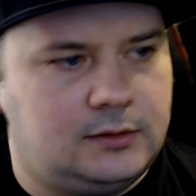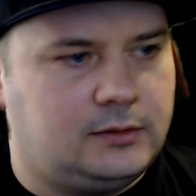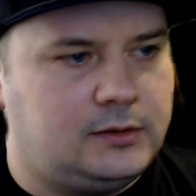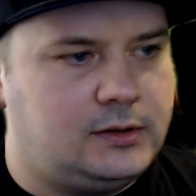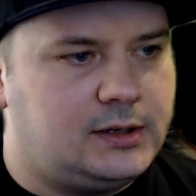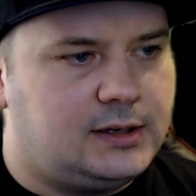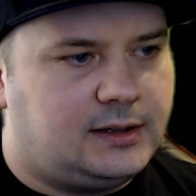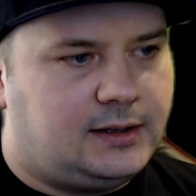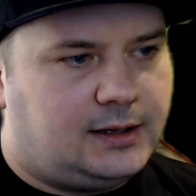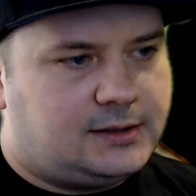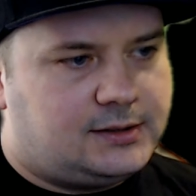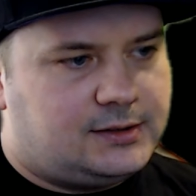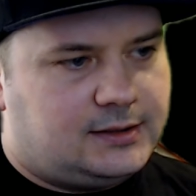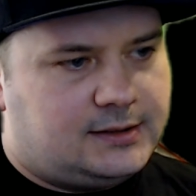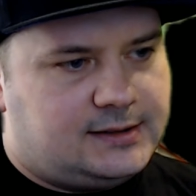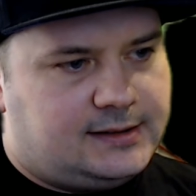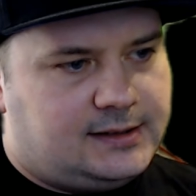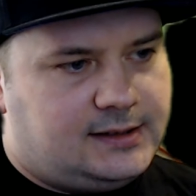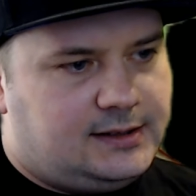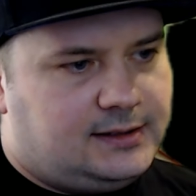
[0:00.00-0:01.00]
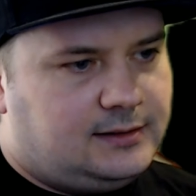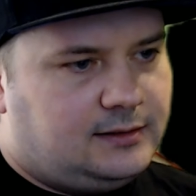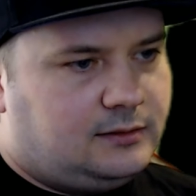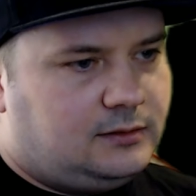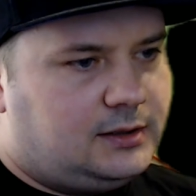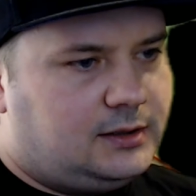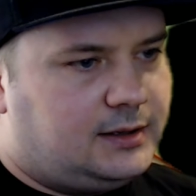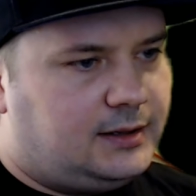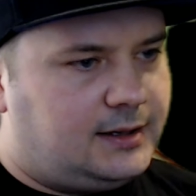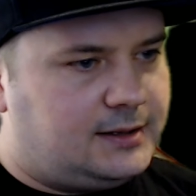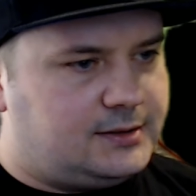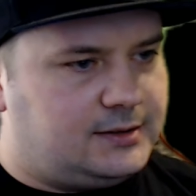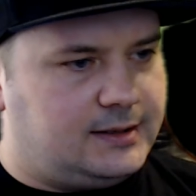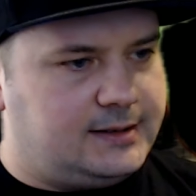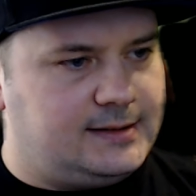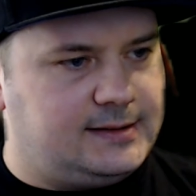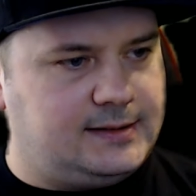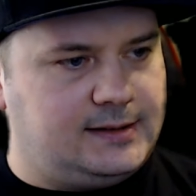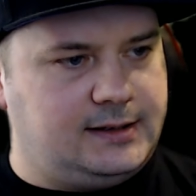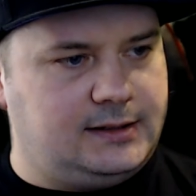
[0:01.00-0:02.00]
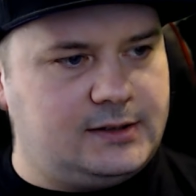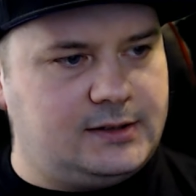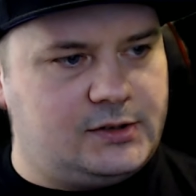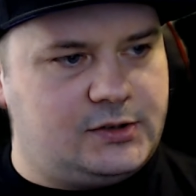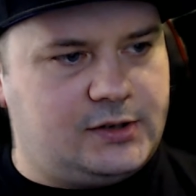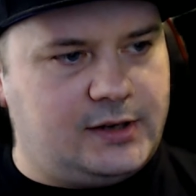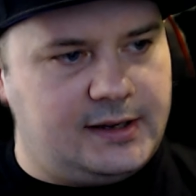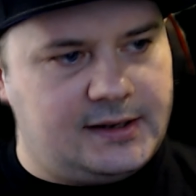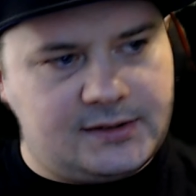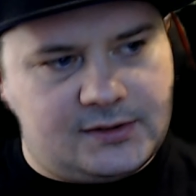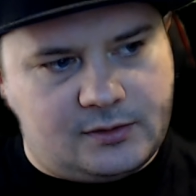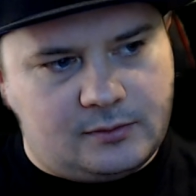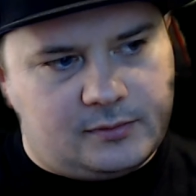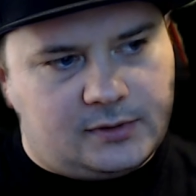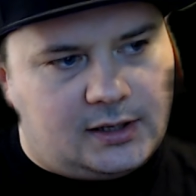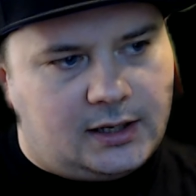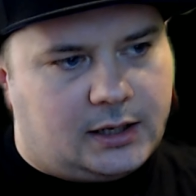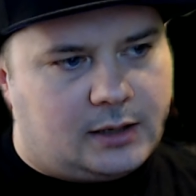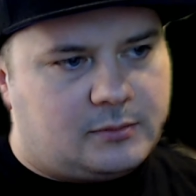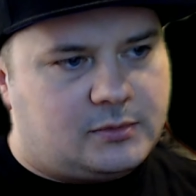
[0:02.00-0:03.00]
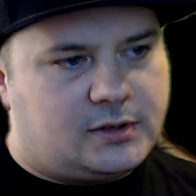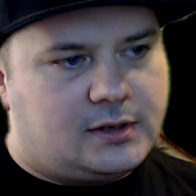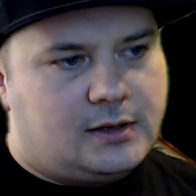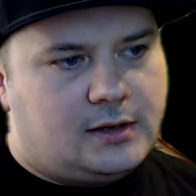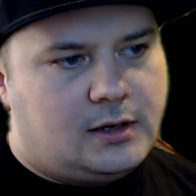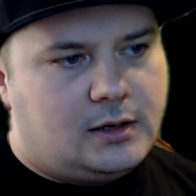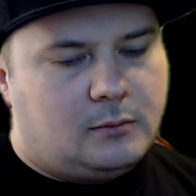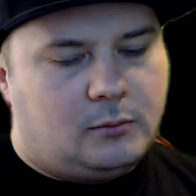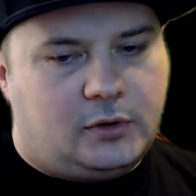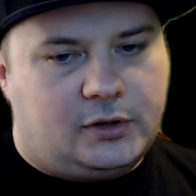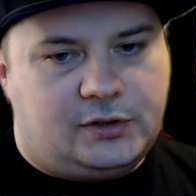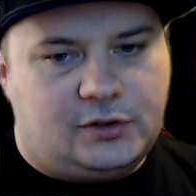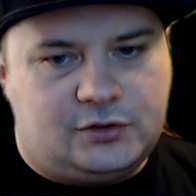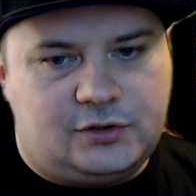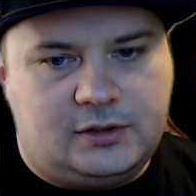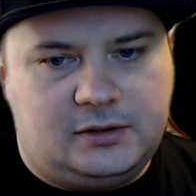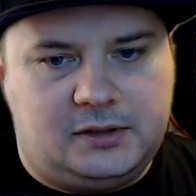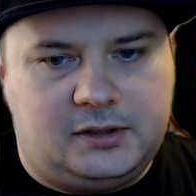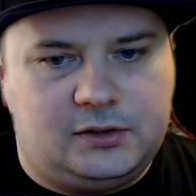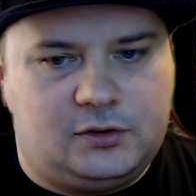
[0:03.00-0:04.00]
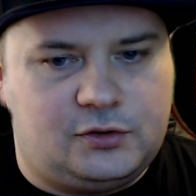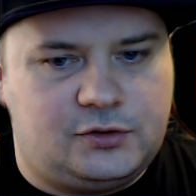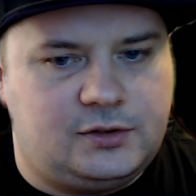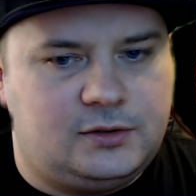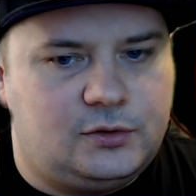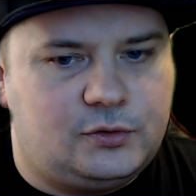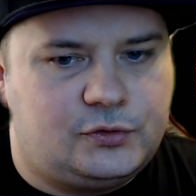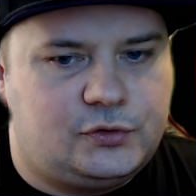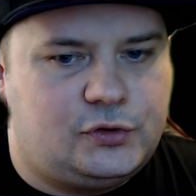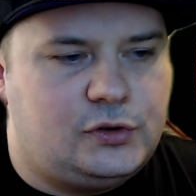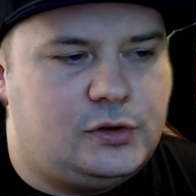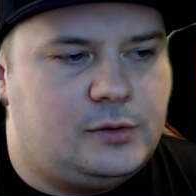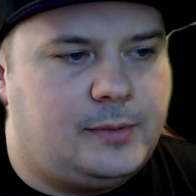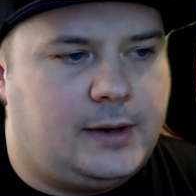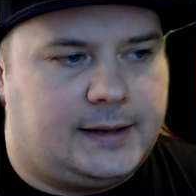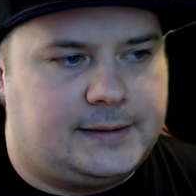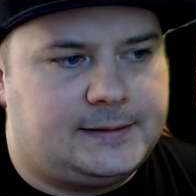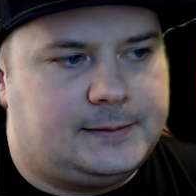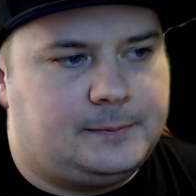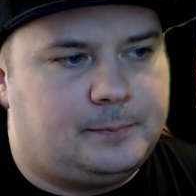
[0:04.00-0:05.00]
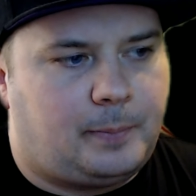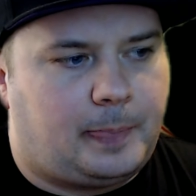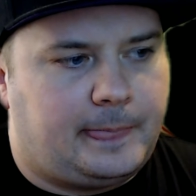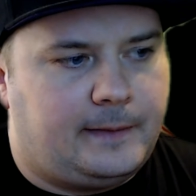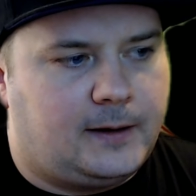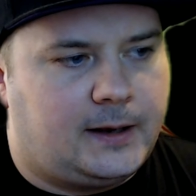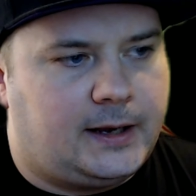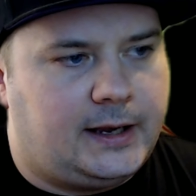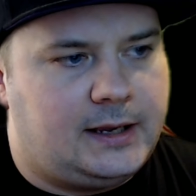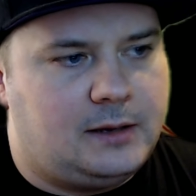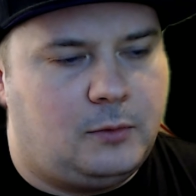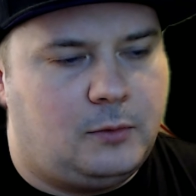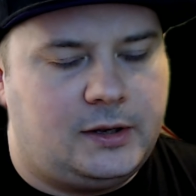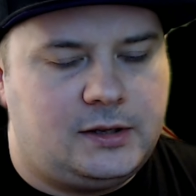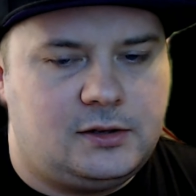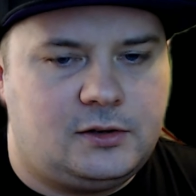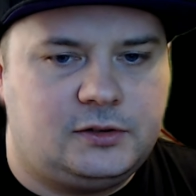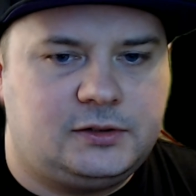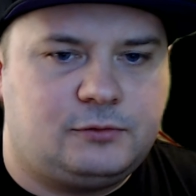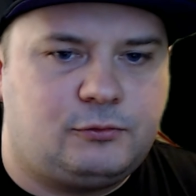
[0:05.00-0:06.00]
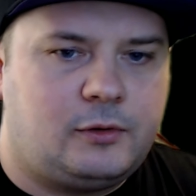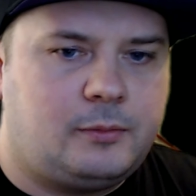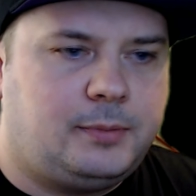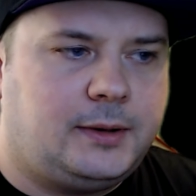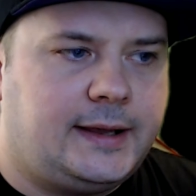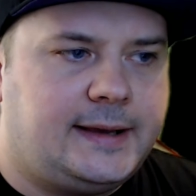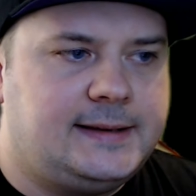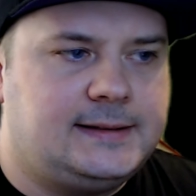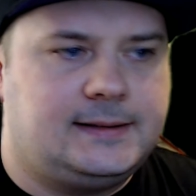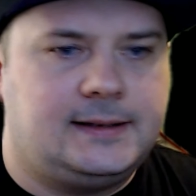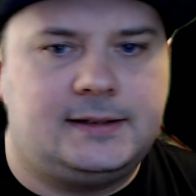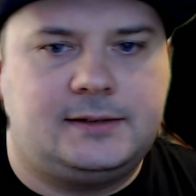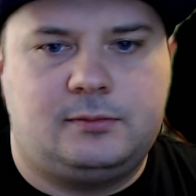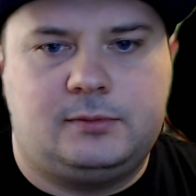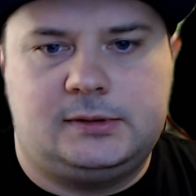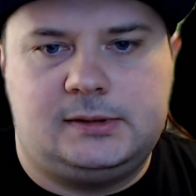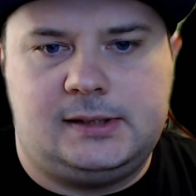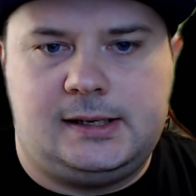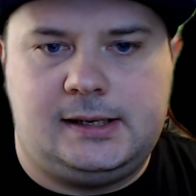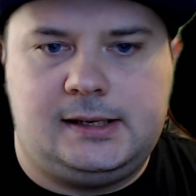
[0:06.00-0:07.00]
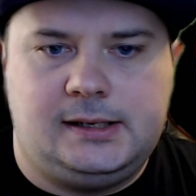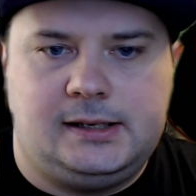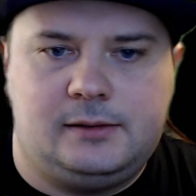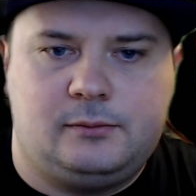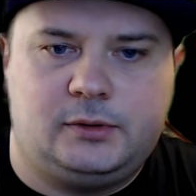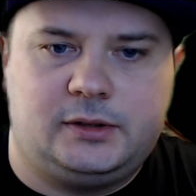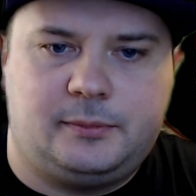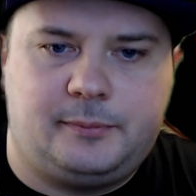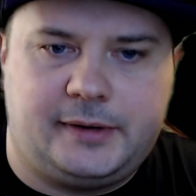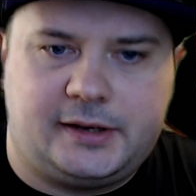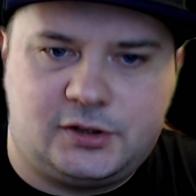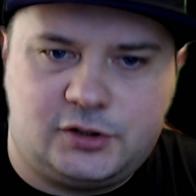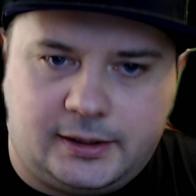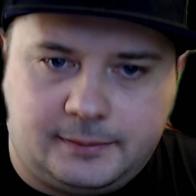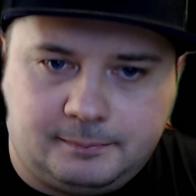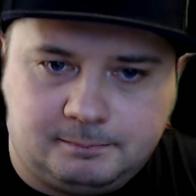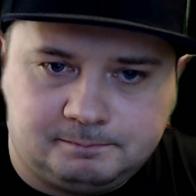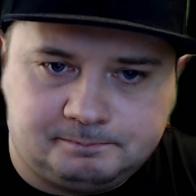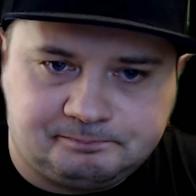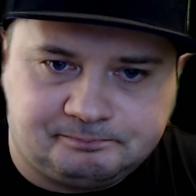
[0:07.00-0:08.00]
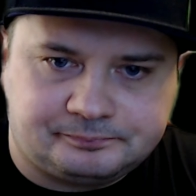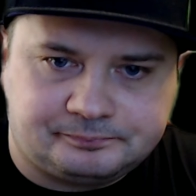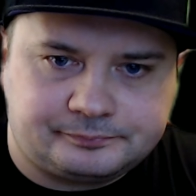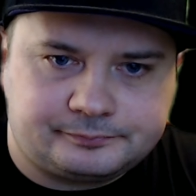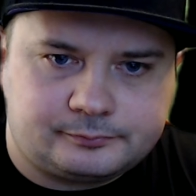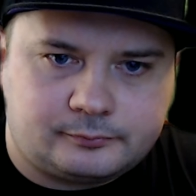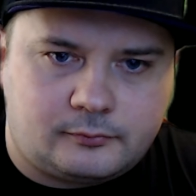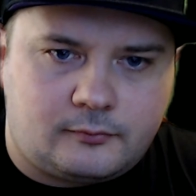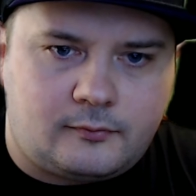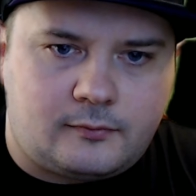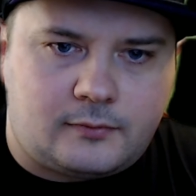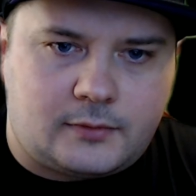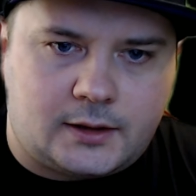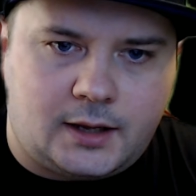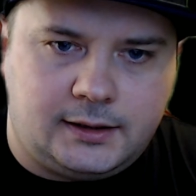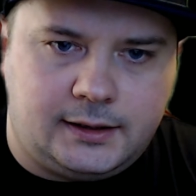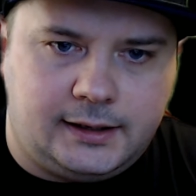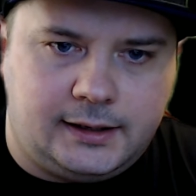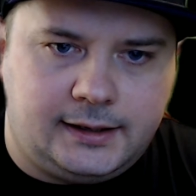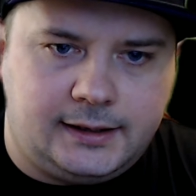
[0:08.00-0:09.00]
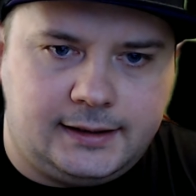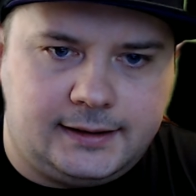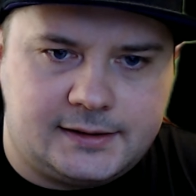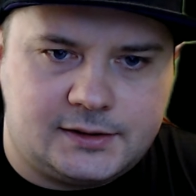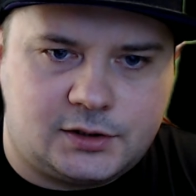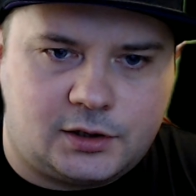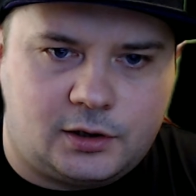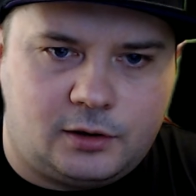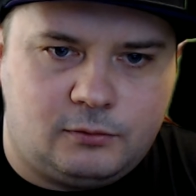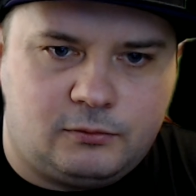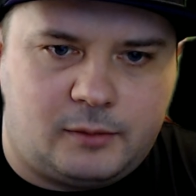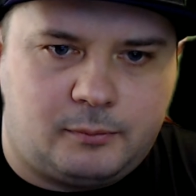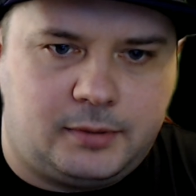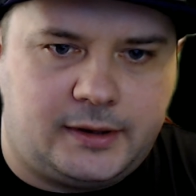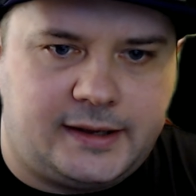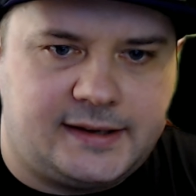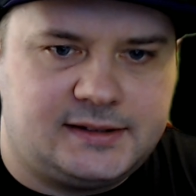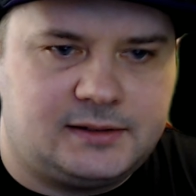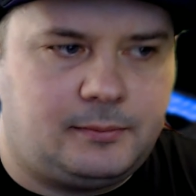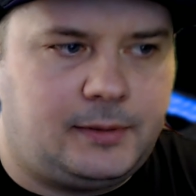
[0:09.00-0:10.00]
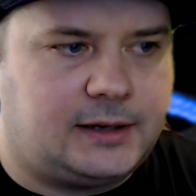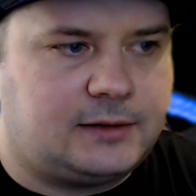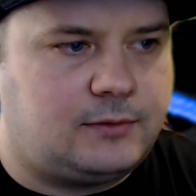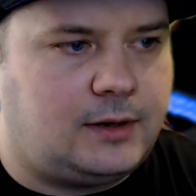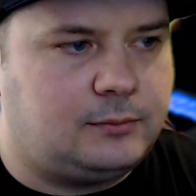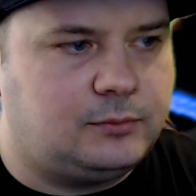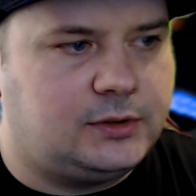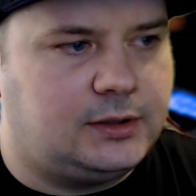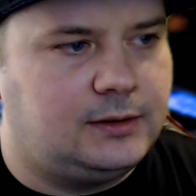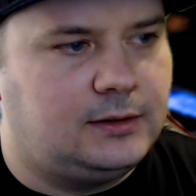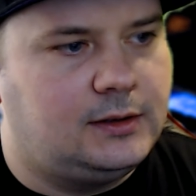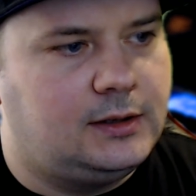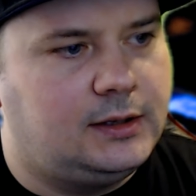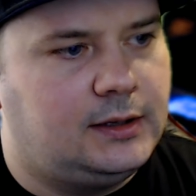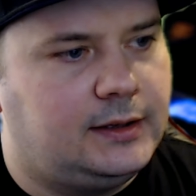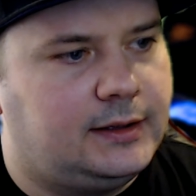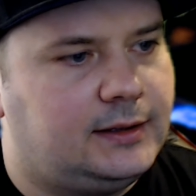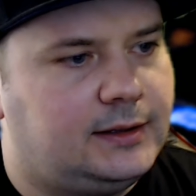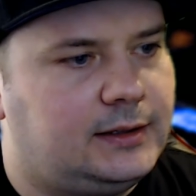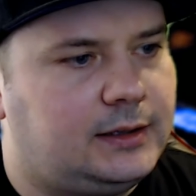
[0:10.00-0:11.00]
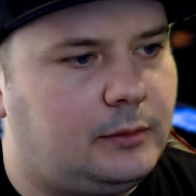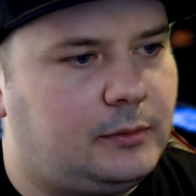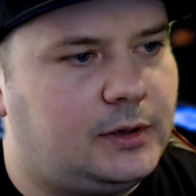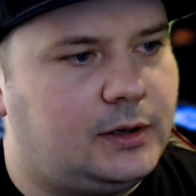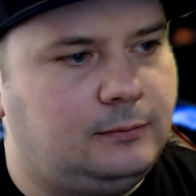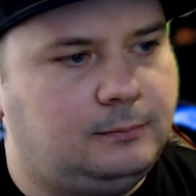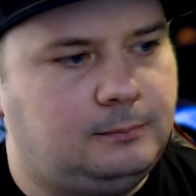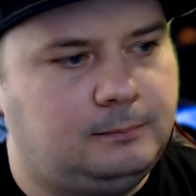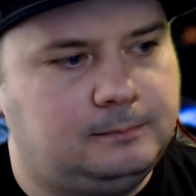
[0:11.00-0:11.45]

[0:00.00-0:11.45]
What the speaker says: You can actually see the chair sometimes, but it doesn't look too bad. Okay, when you're going to replace this with the picture, let's go replace the background. There we go.